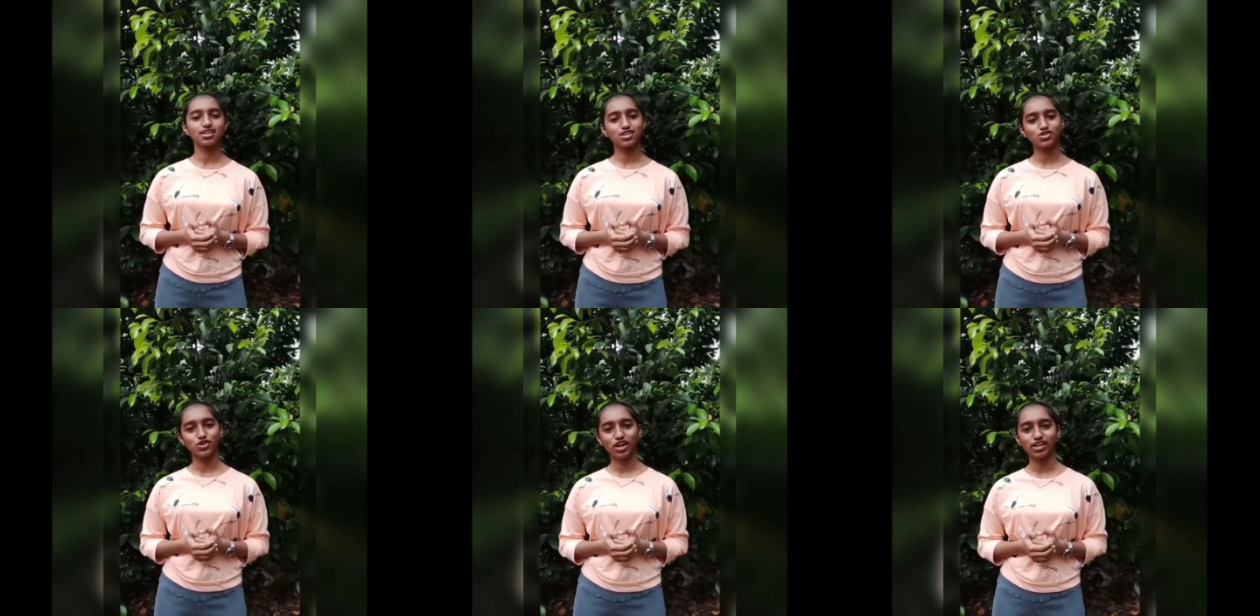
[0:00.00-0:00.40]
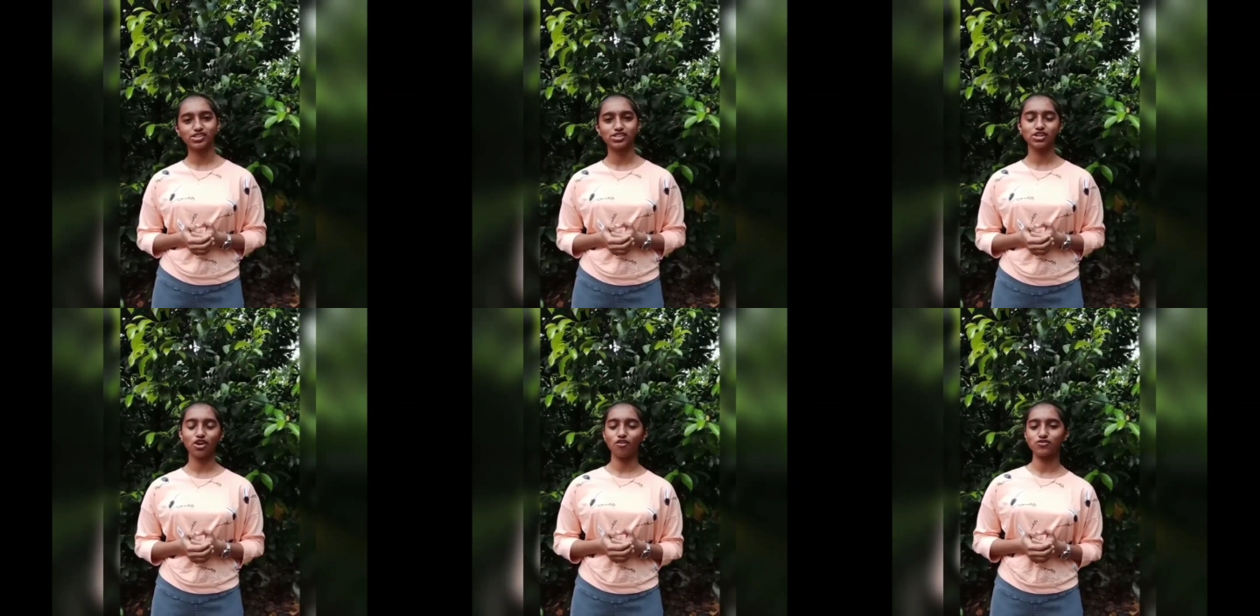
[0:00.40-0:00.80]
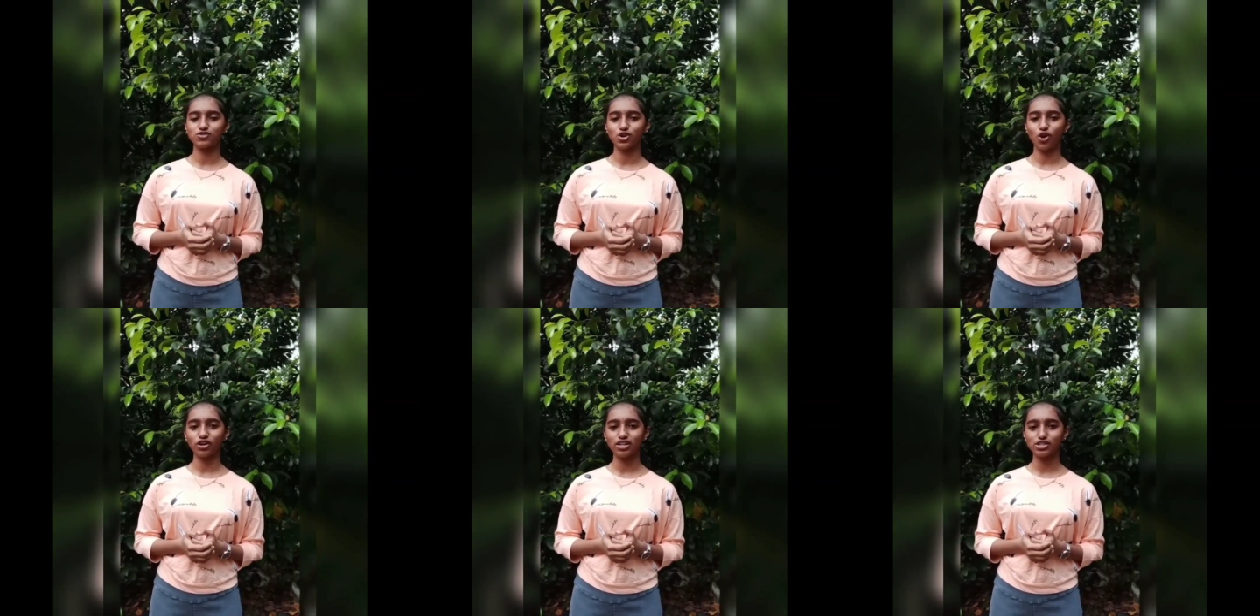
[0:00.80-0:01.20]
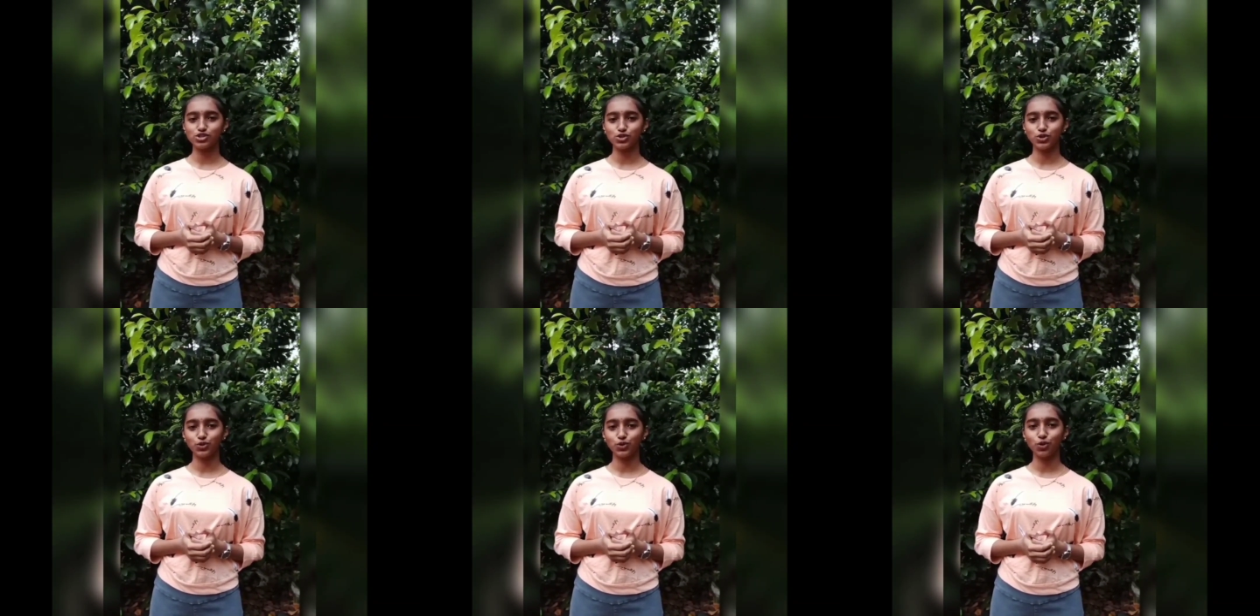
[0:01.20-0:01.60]
the introduction of chocolate
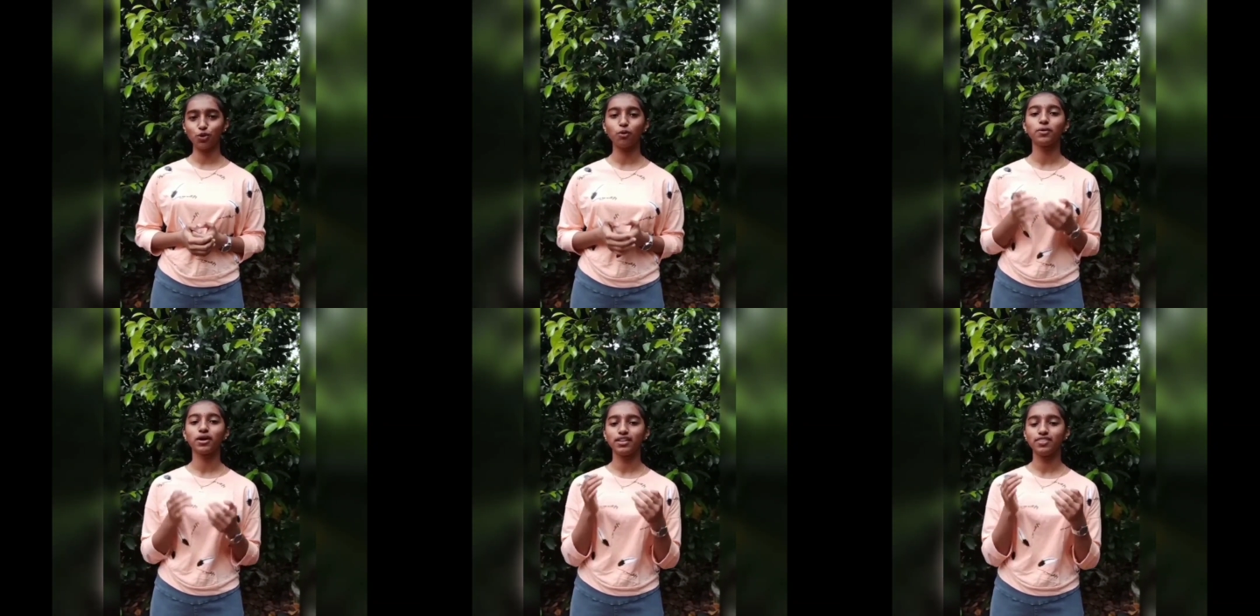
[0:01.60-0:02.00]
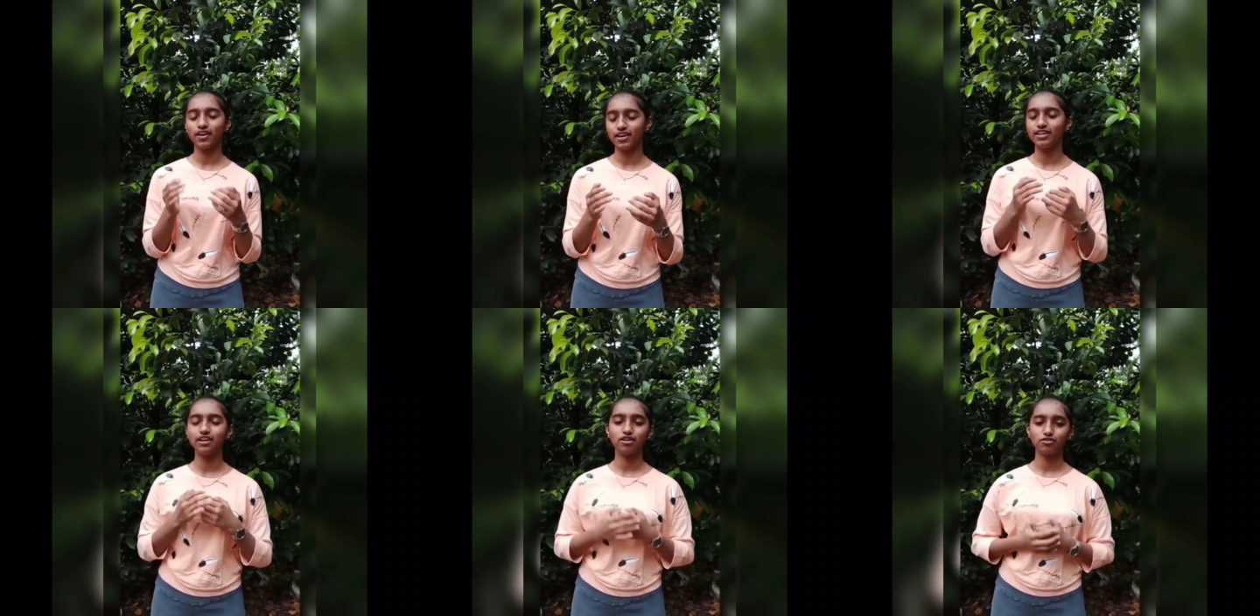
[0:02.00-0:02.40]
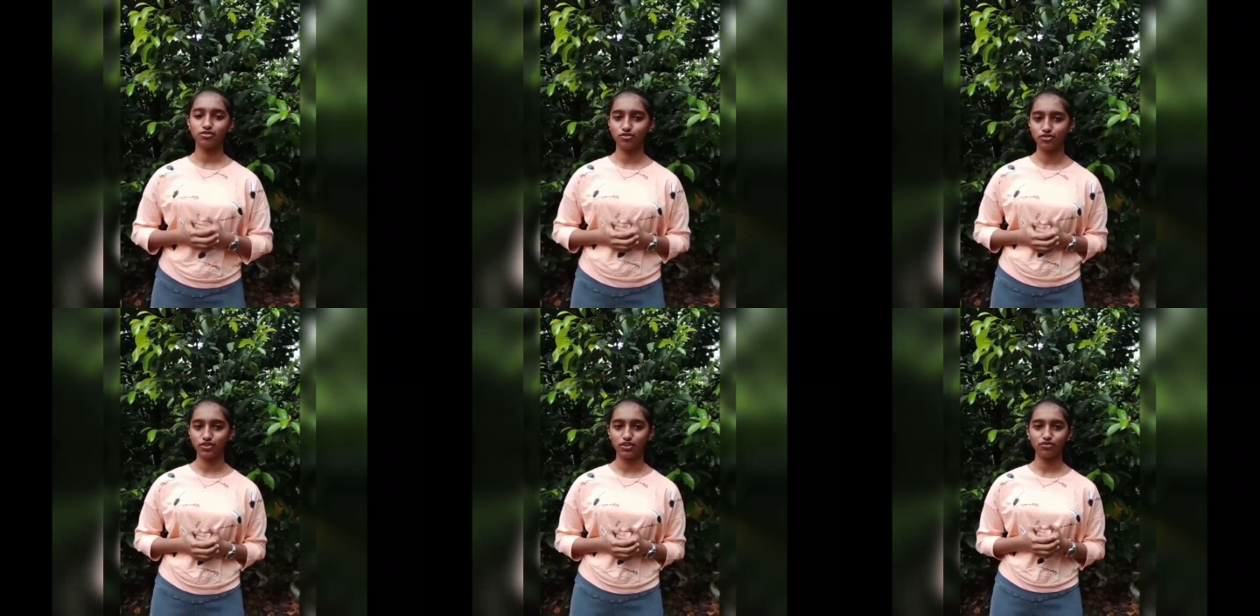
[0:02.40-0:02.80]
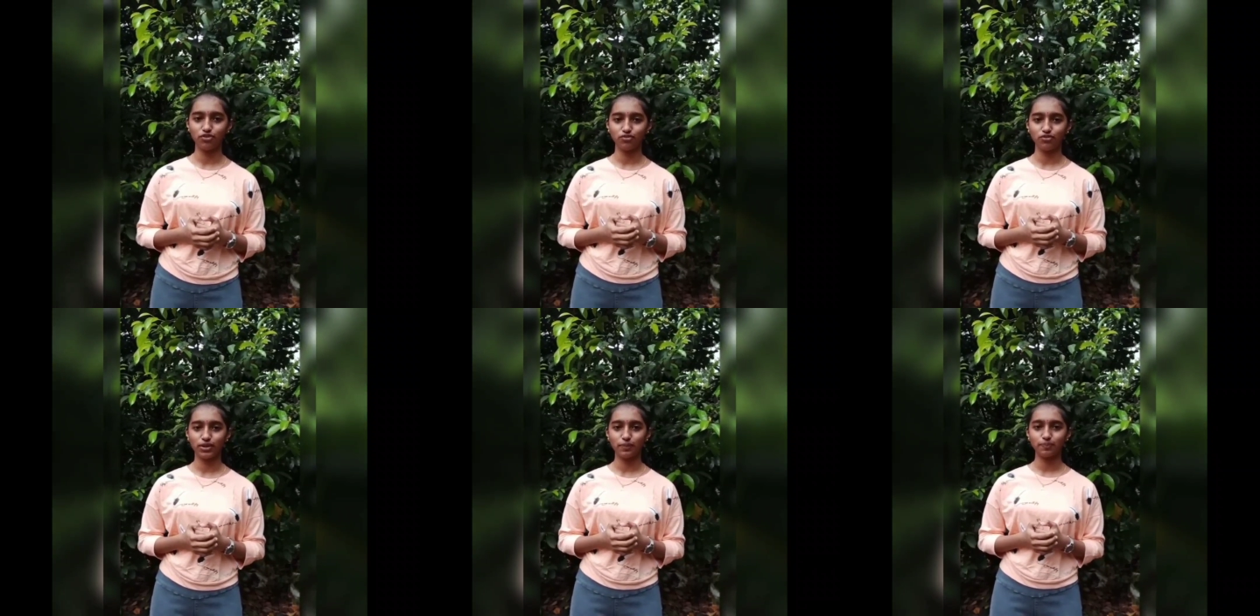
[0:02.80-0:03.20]
to Europe in the year
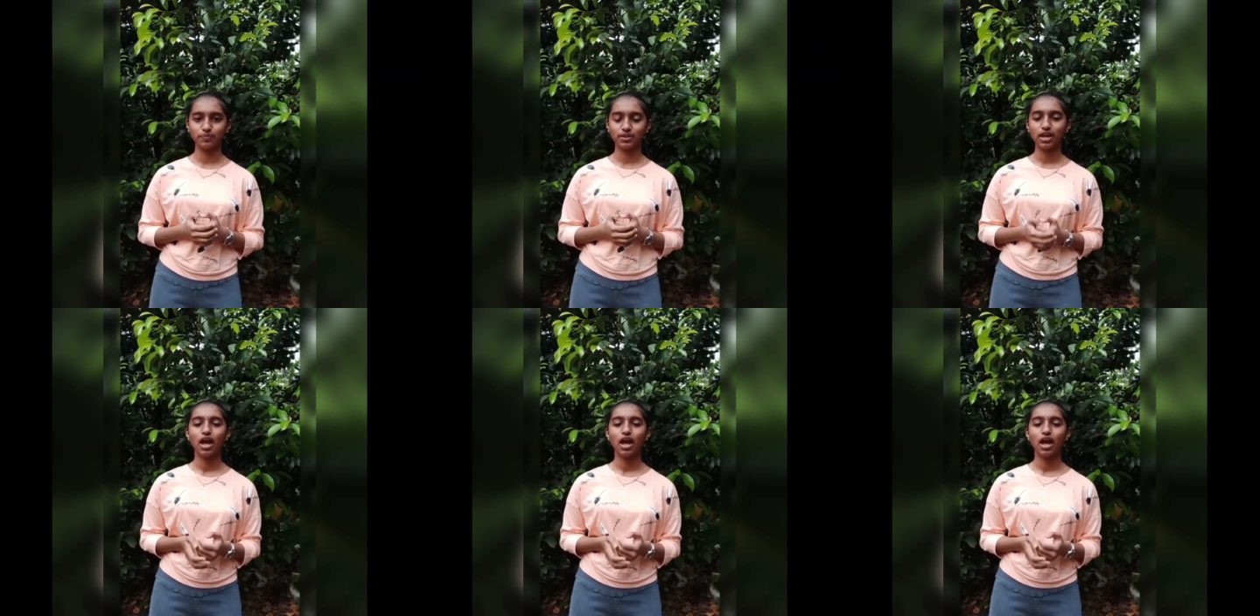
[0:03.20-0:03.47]
1550.